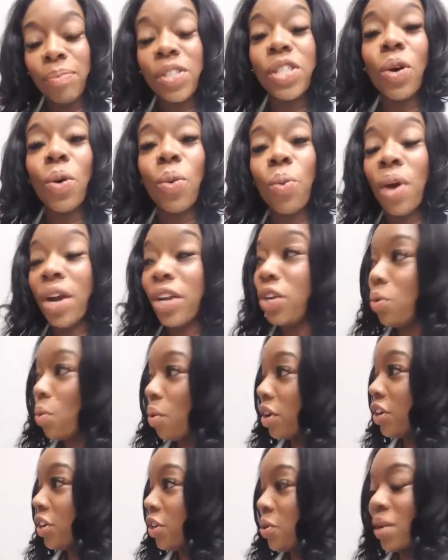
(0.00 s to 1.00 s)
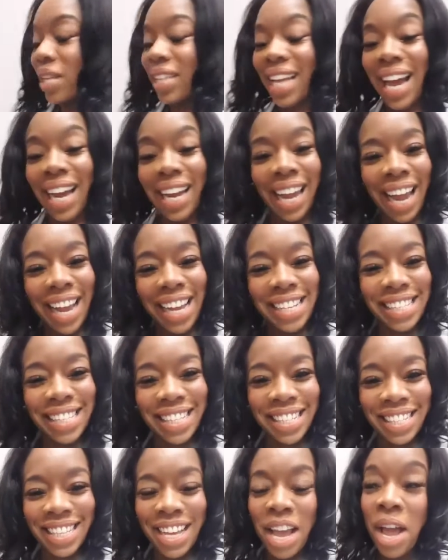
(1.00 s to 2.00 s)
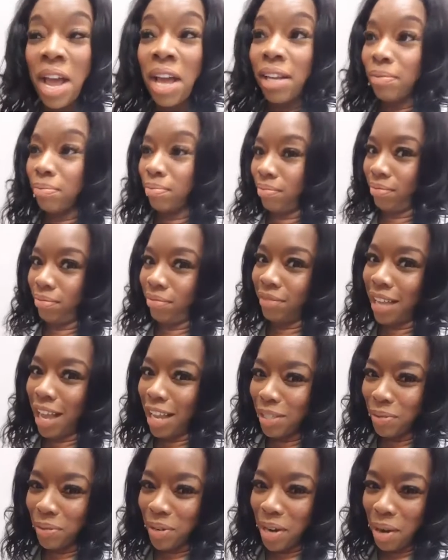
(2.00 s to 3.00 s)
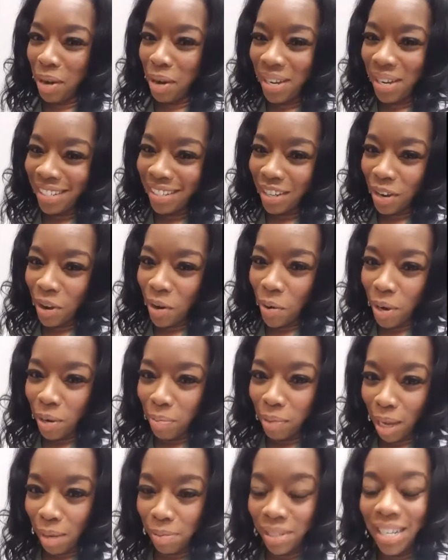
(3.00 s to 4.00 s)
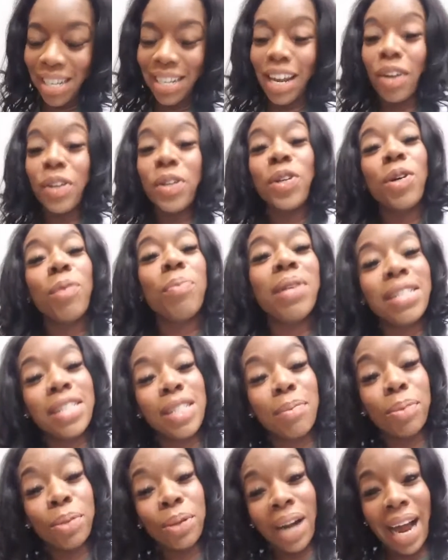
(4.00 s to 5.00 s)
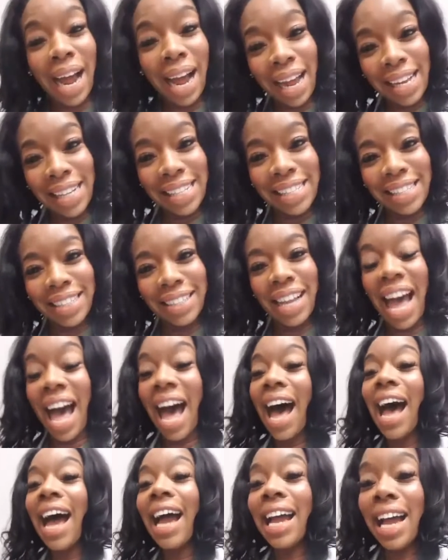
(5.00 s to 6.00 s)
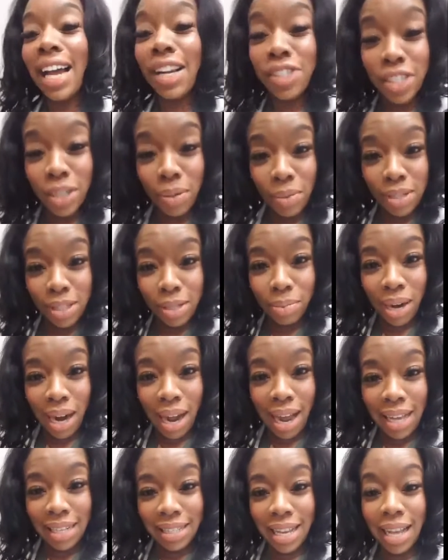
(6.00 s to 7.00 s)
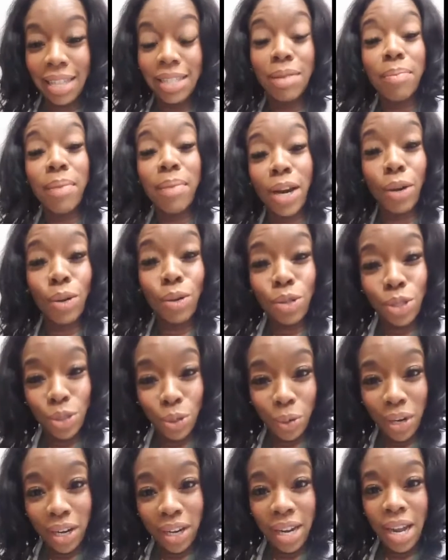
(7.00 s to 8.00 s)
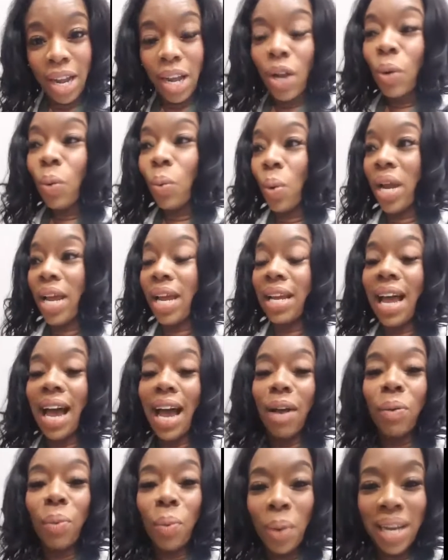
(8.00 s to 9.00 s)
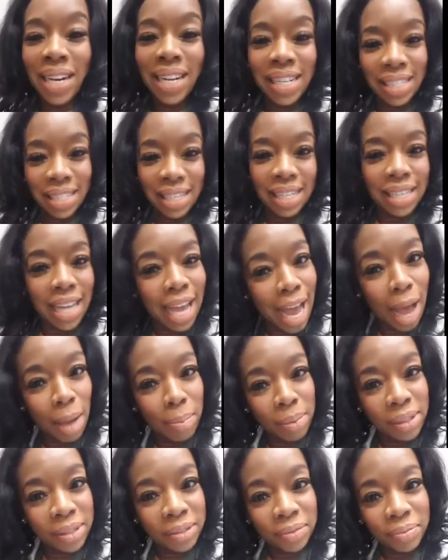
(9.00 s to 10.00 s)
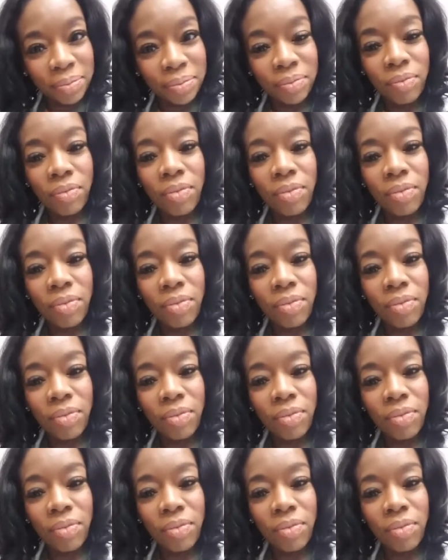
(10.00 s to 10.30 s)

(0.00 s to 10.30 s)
So what you want to do in that case is, that's where I mentioned the Coke and Pepsi. Now you'll be surprised. I actually was surprised as a medical student when I witnessed this happen.